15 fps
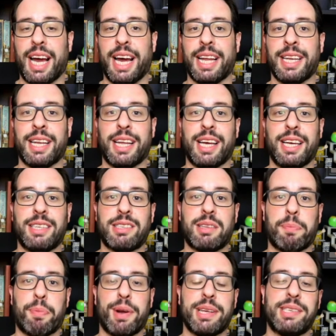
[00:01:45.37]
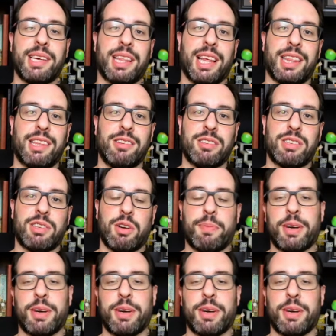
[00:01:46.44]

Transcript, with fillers: And it's depressing that there's so